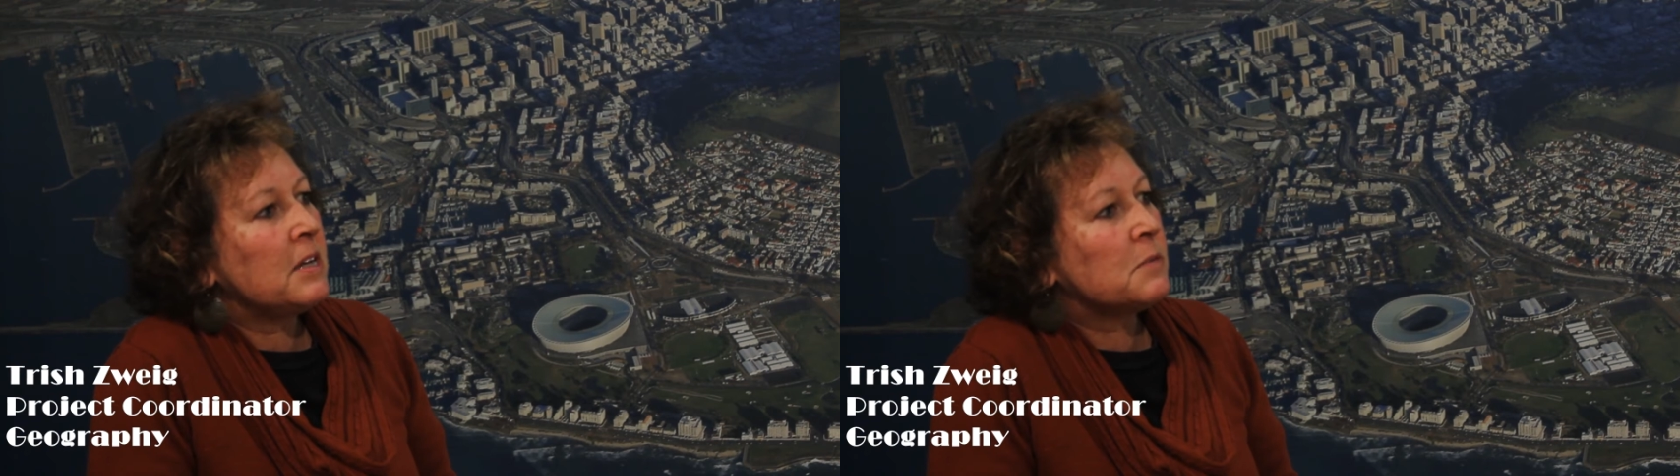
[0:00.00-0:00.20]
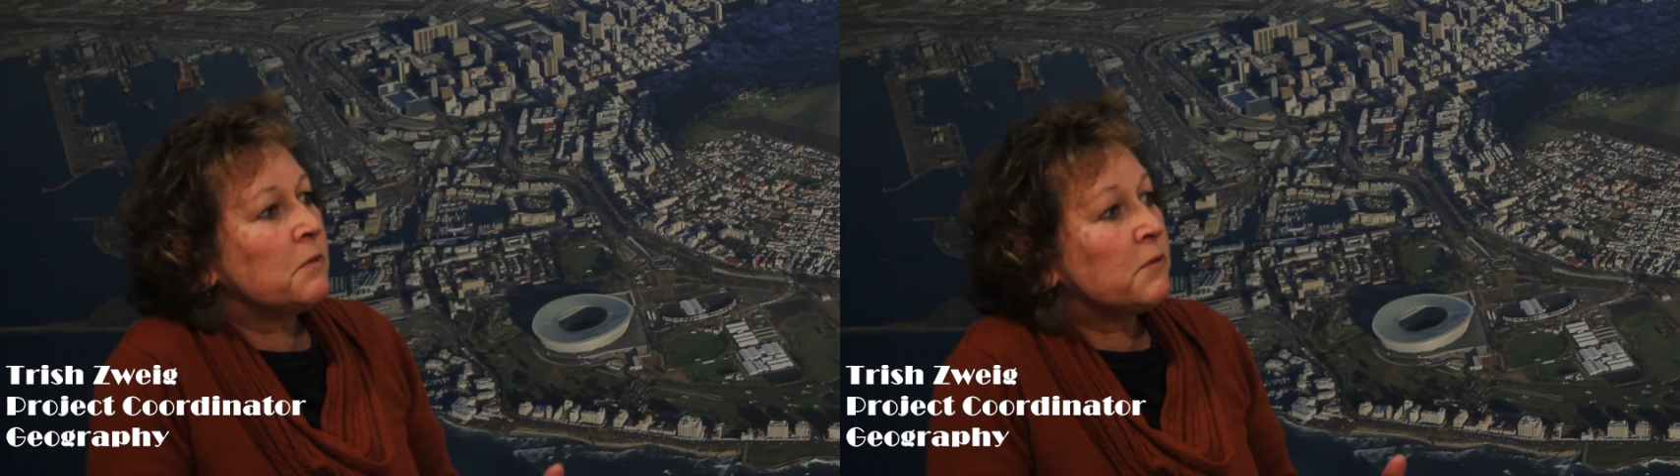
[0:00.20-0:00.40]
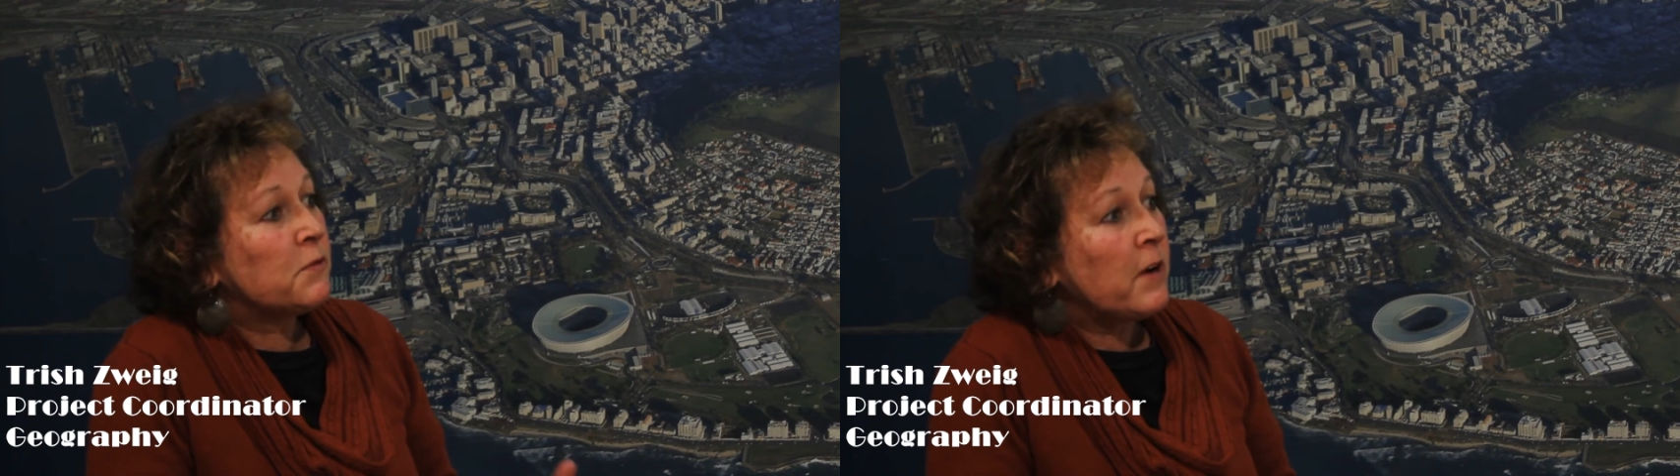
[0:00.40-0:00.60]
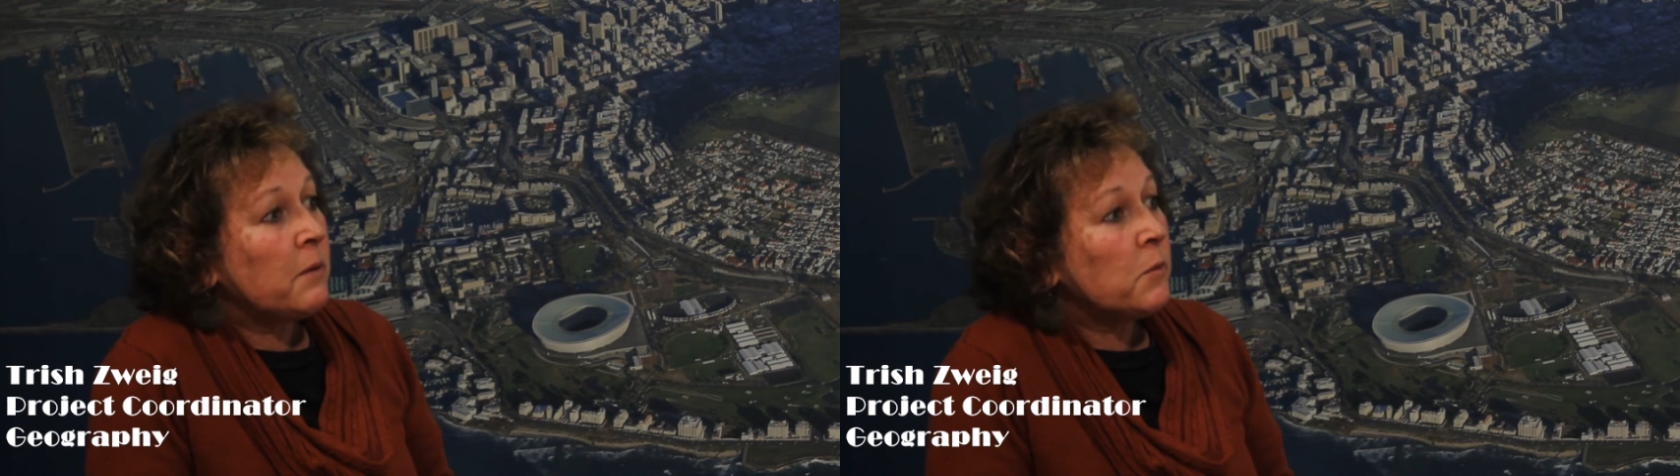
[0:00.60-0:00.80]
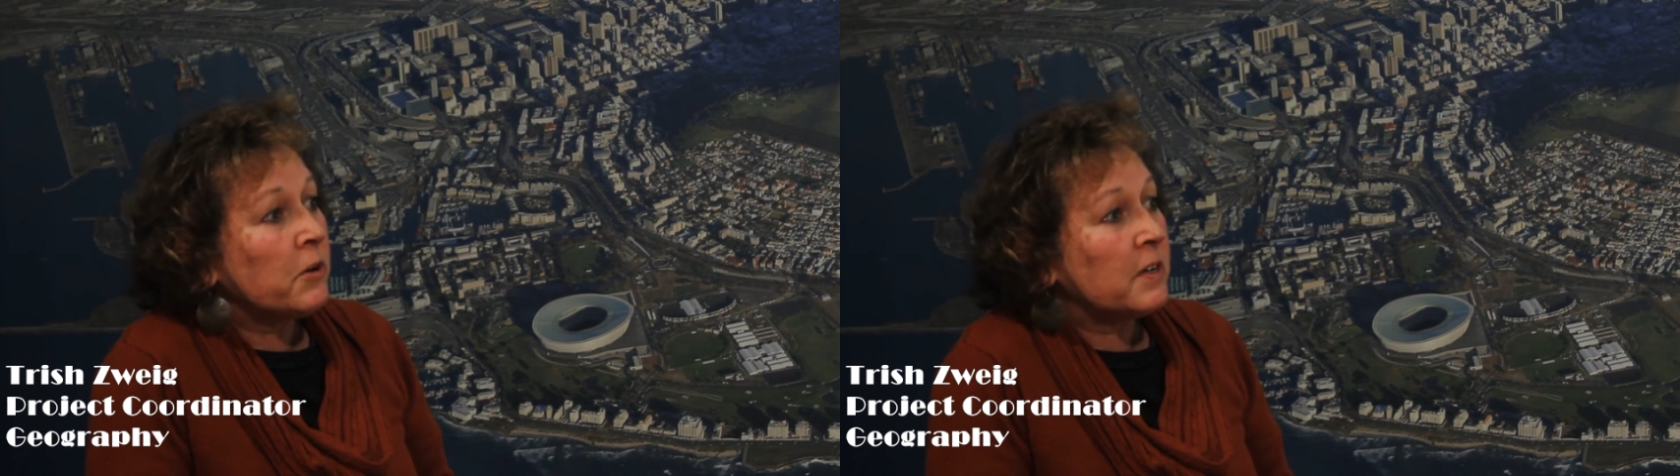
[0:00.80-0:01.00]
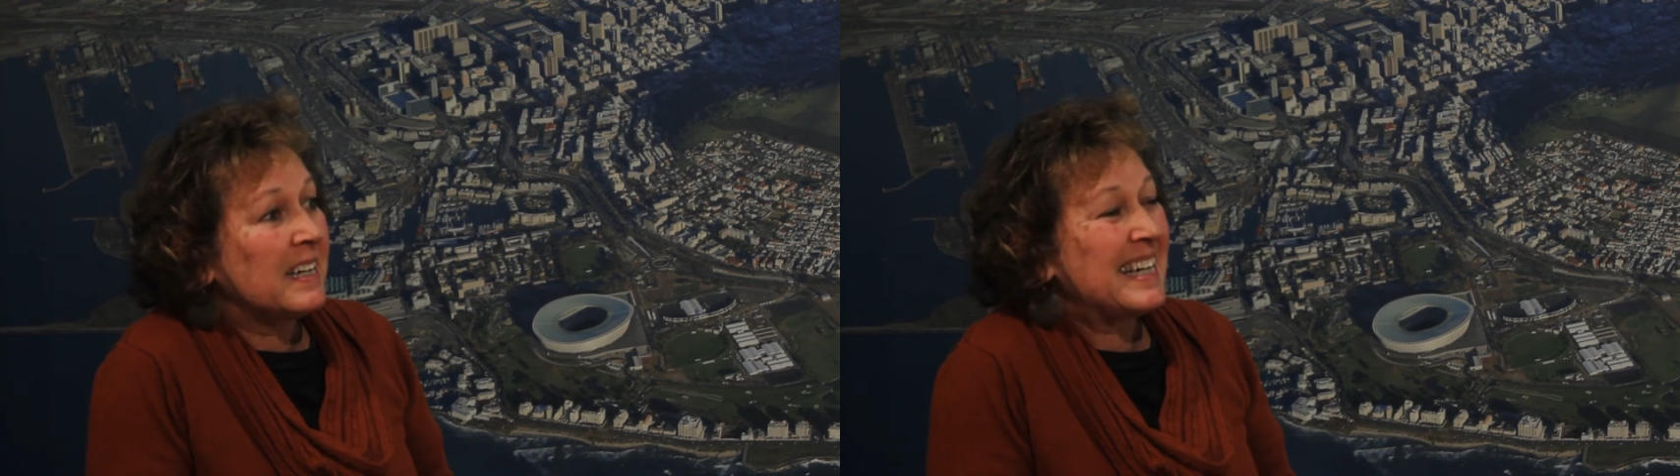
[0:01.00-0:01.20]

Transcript: management framework